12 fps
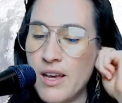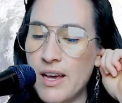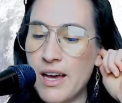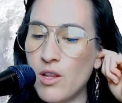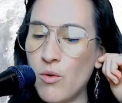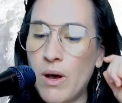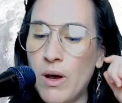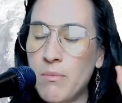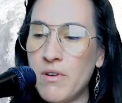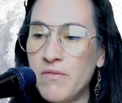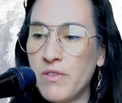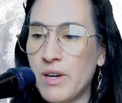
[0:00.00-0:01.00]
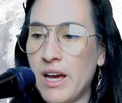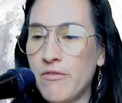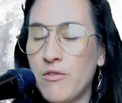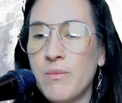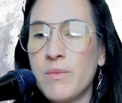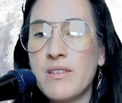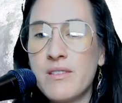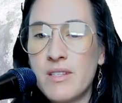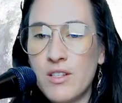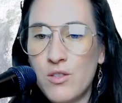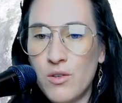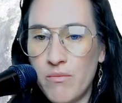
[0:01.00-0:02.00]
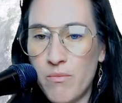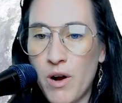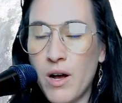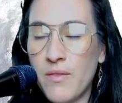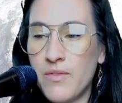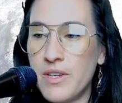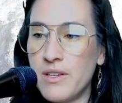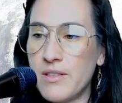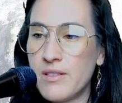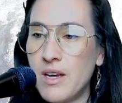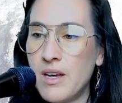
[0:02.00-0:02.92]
And the White Buffalo Calf Woman is said to have brought these